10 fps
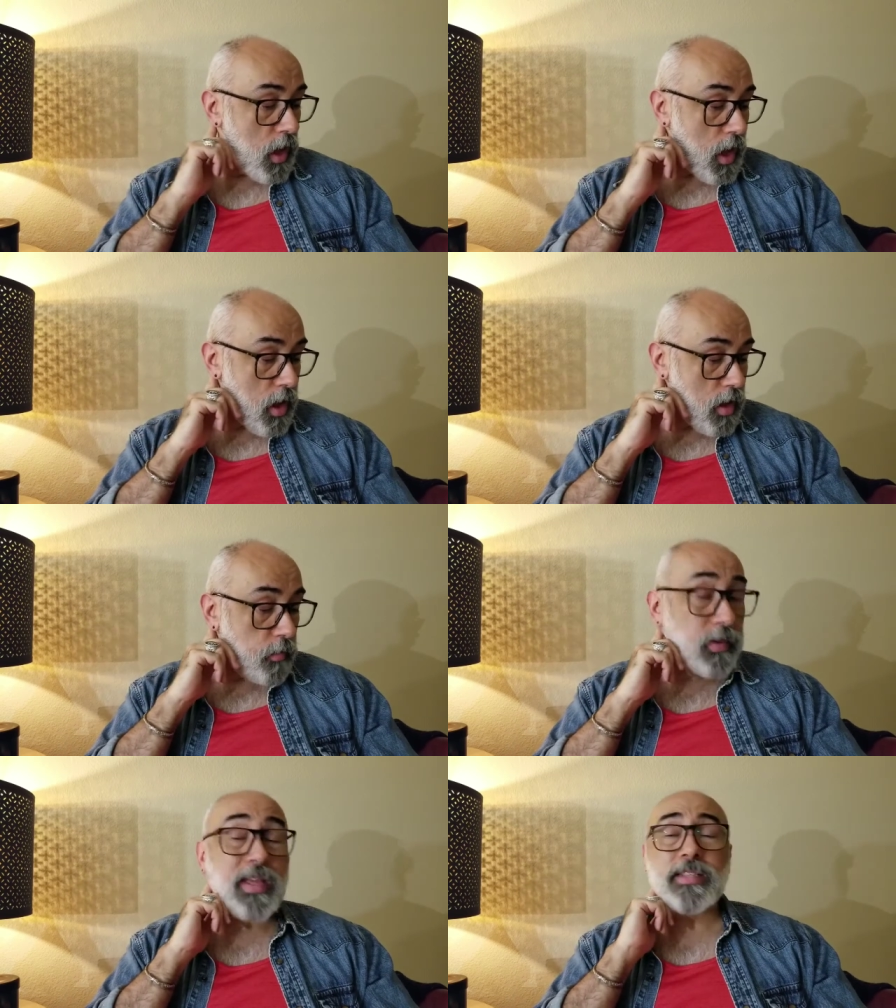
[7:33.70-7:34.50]

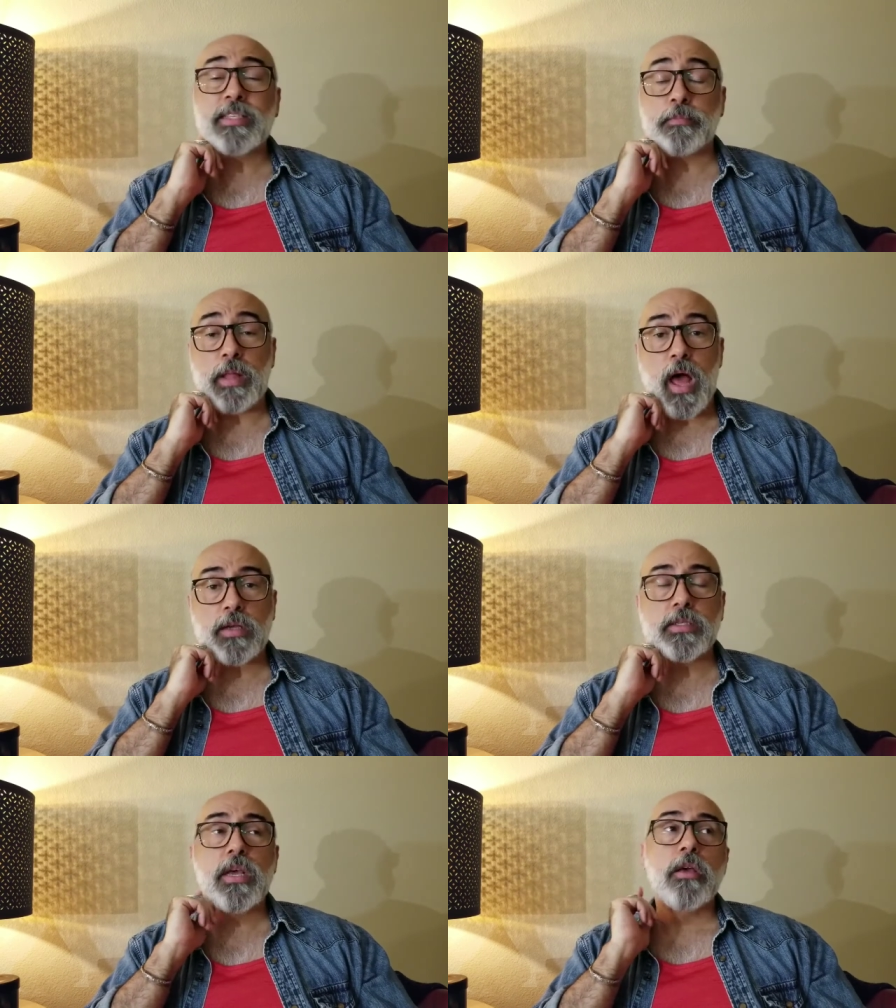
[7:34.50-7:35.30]
And Ziplocs,
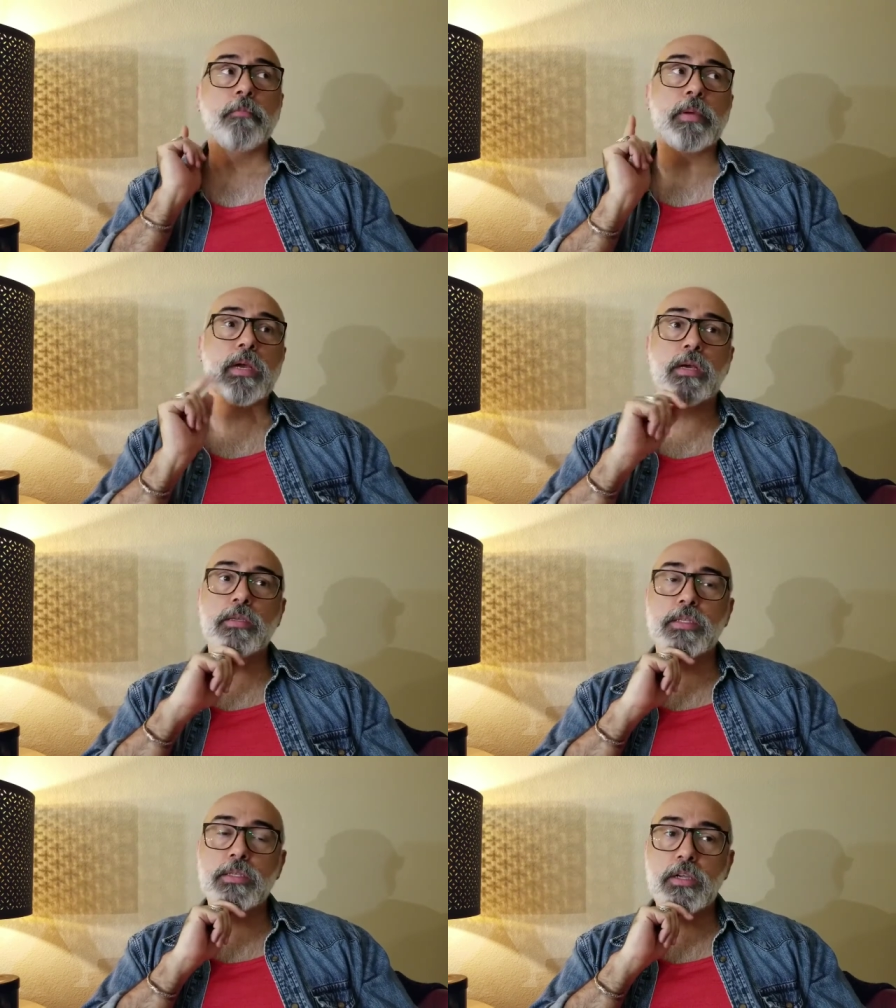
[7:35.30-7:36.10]

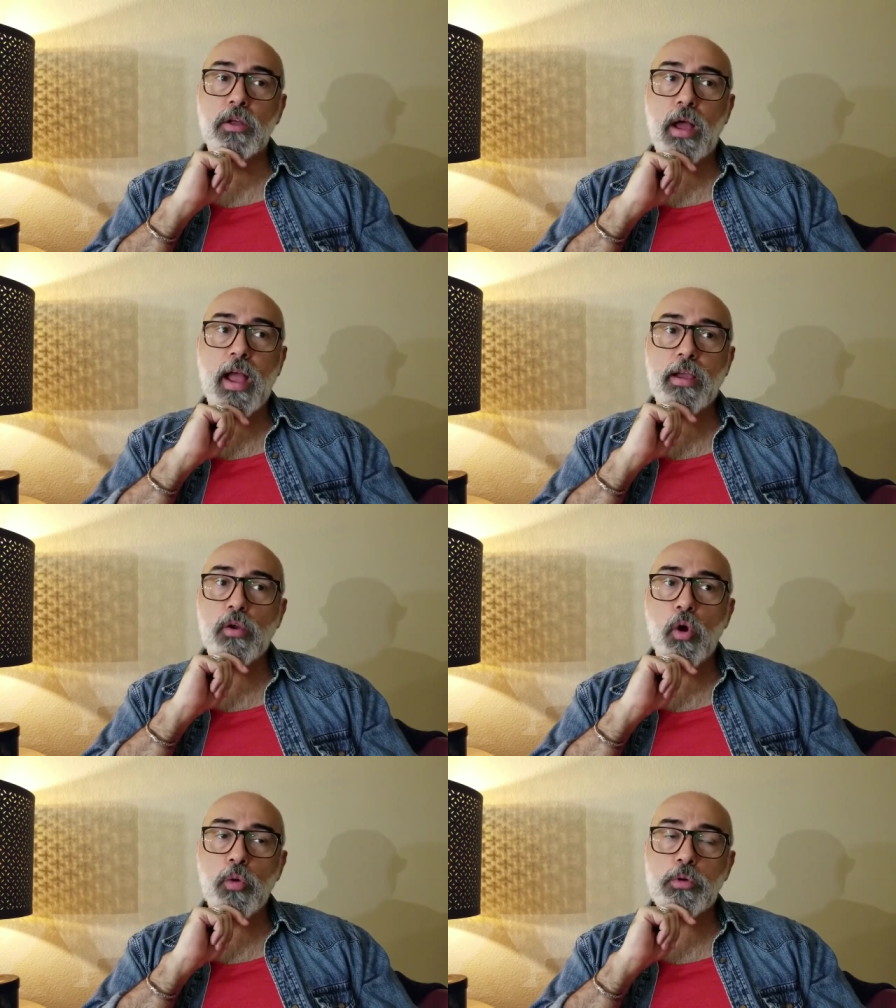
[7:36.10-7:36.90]
because I
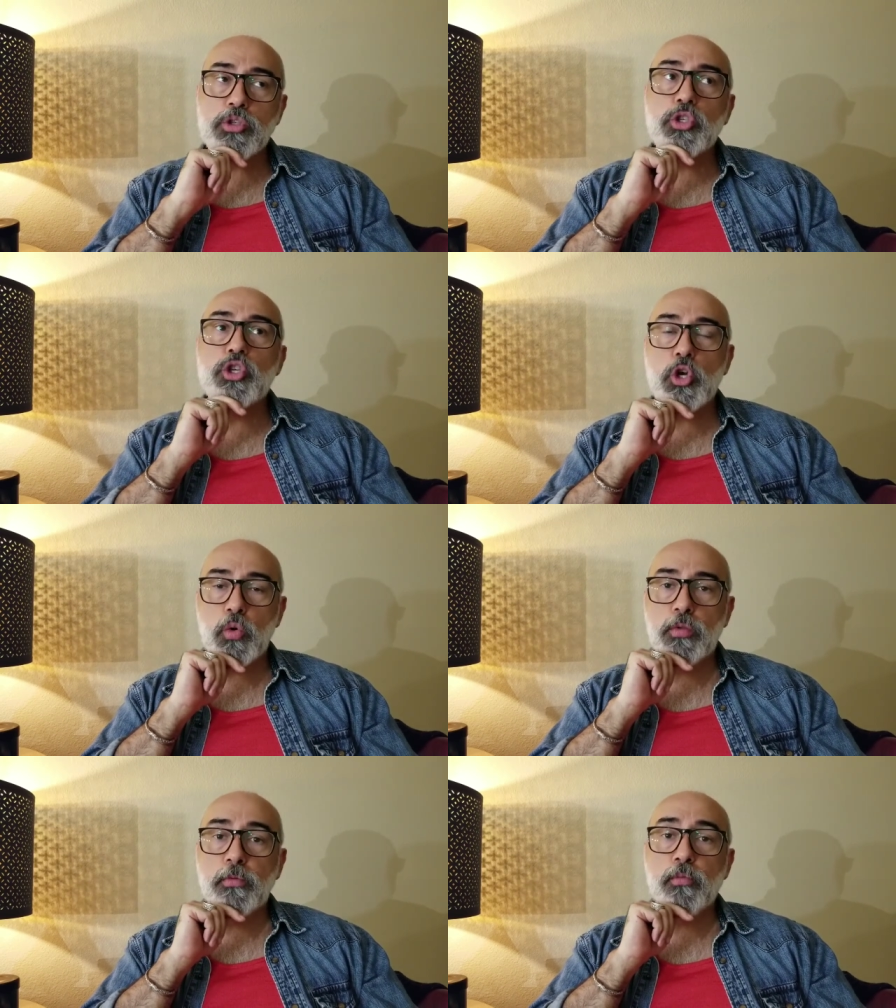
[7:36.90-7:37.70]
almost
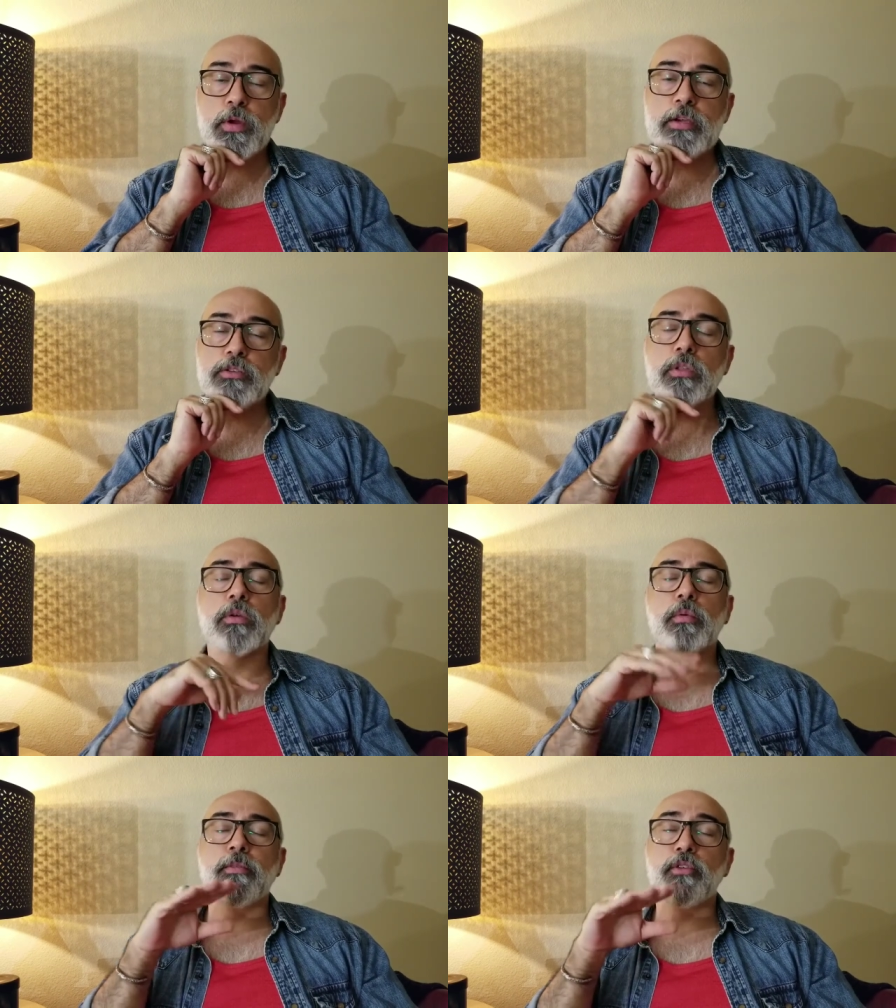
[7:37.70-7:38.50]
knew the
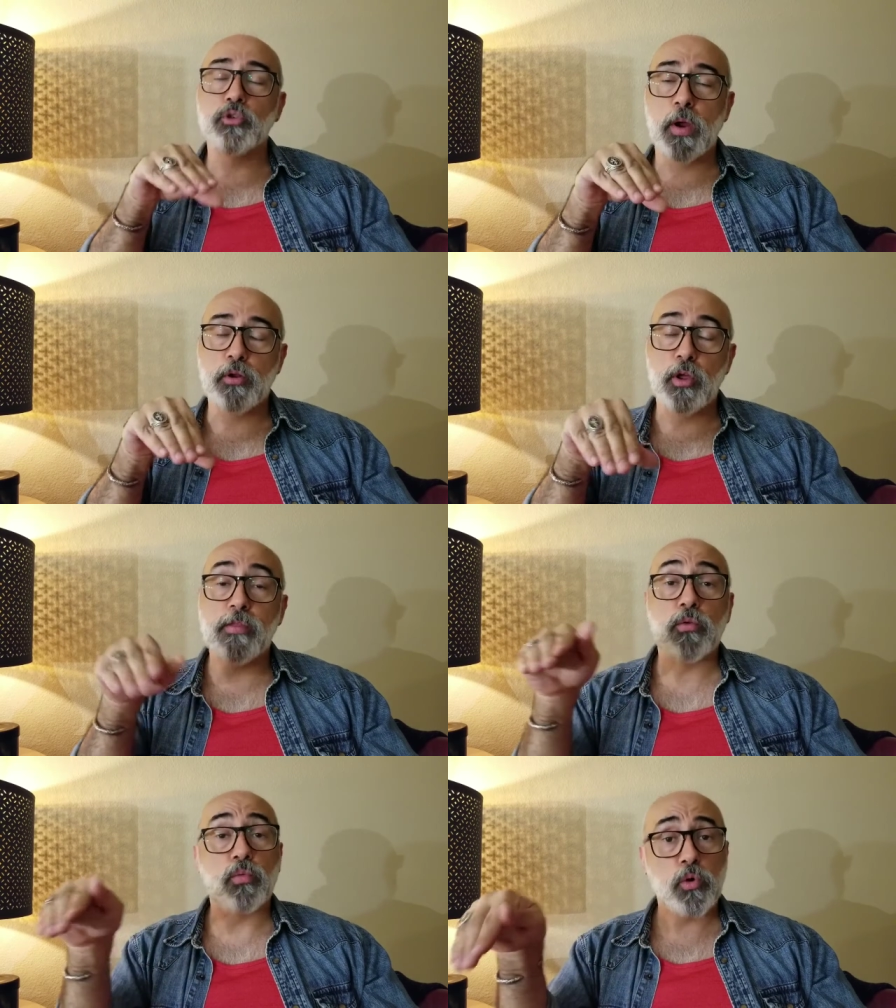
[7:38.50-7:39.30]
refrigerator in
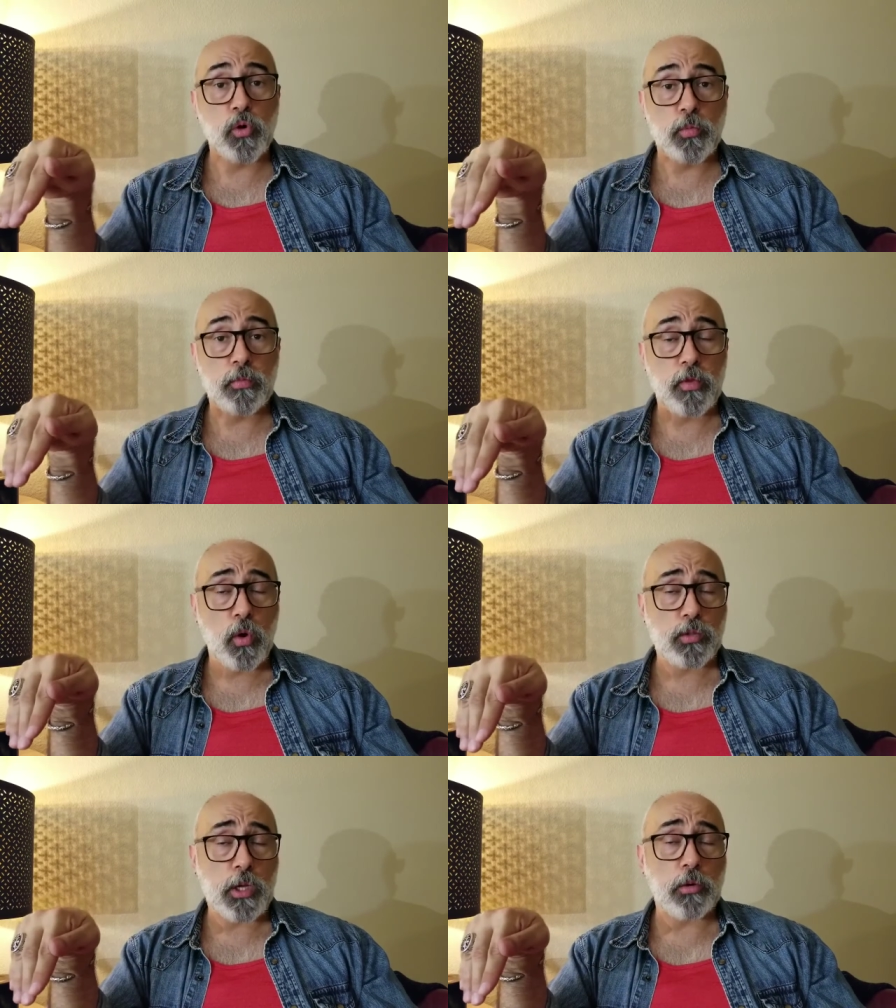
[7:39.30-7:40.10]
the room, the
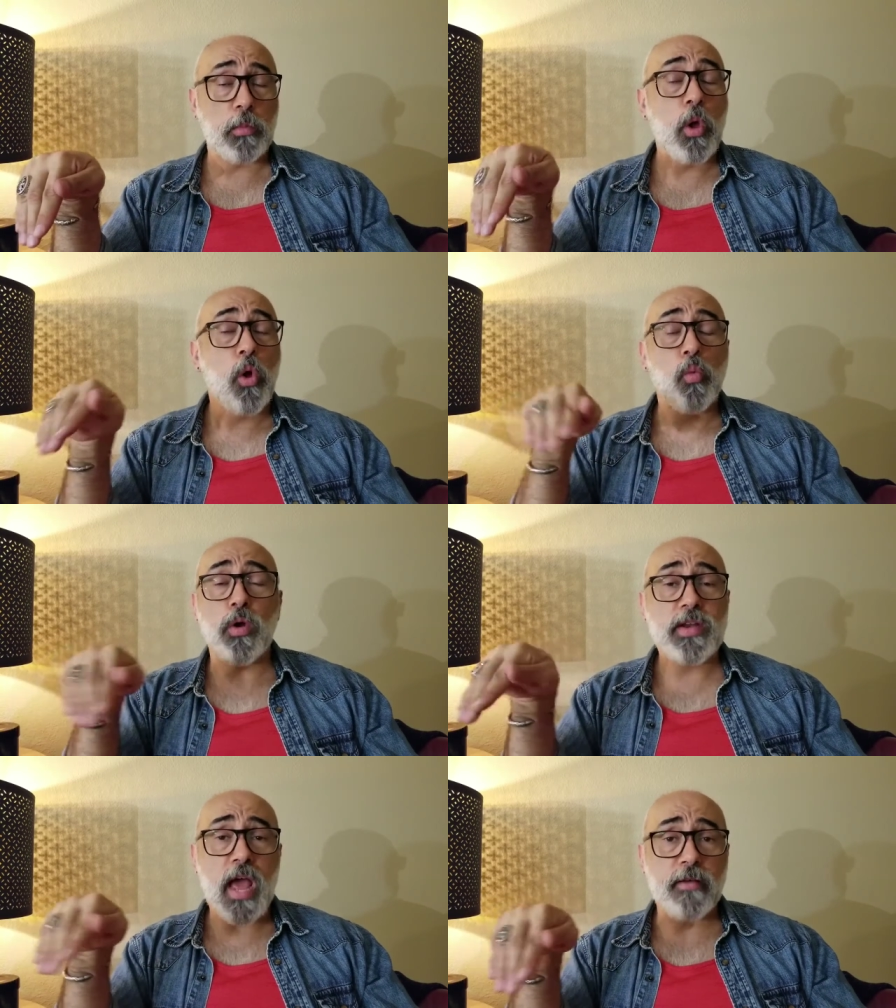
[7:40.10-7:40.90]
hotel room,
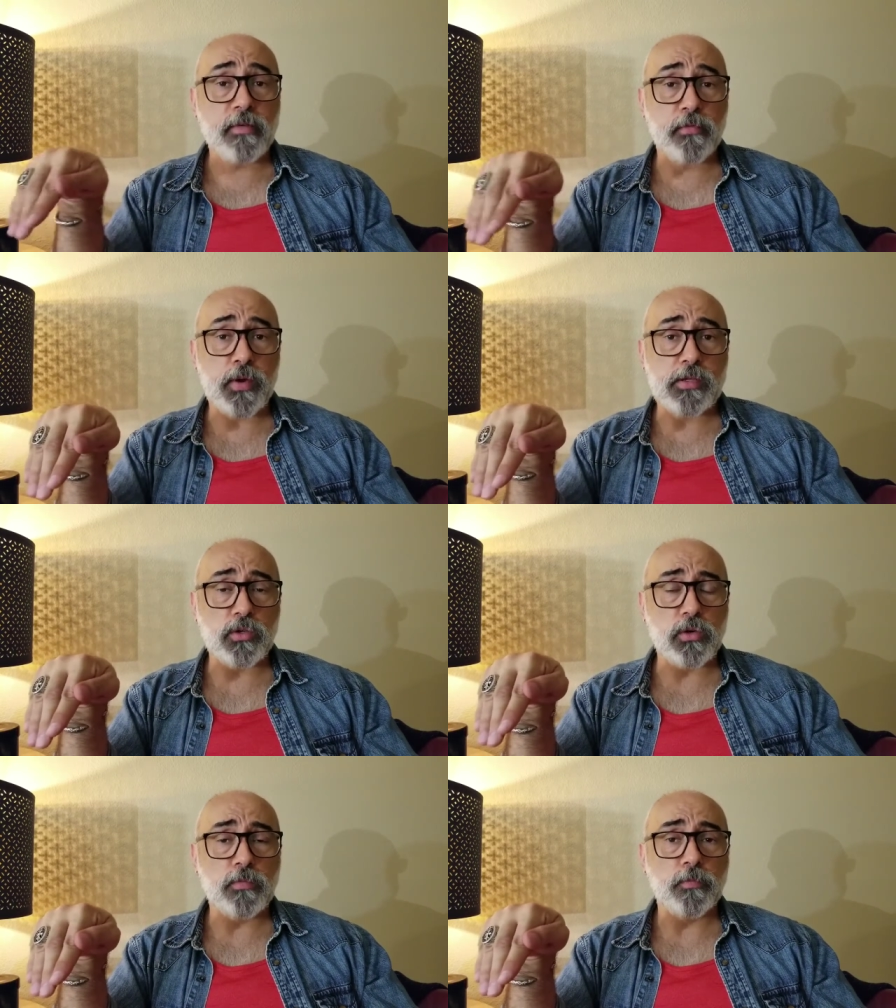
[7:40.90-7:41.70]
wouldn't have a
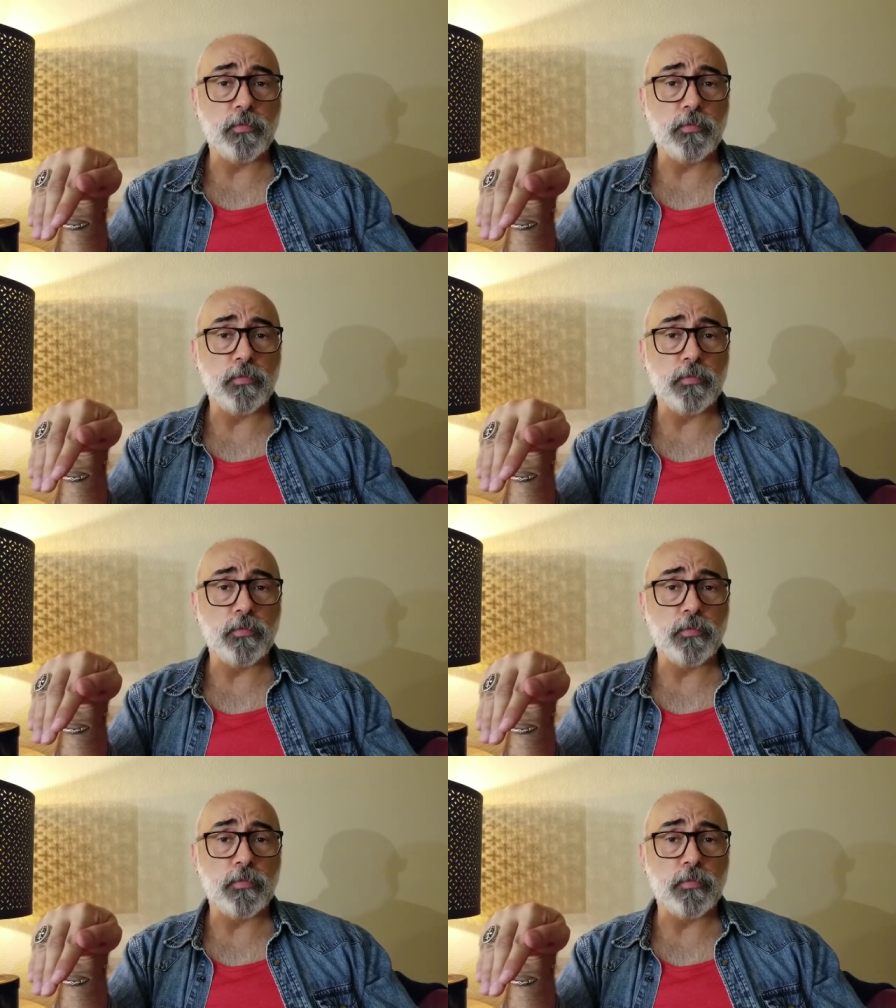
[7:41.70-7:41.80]
freezer.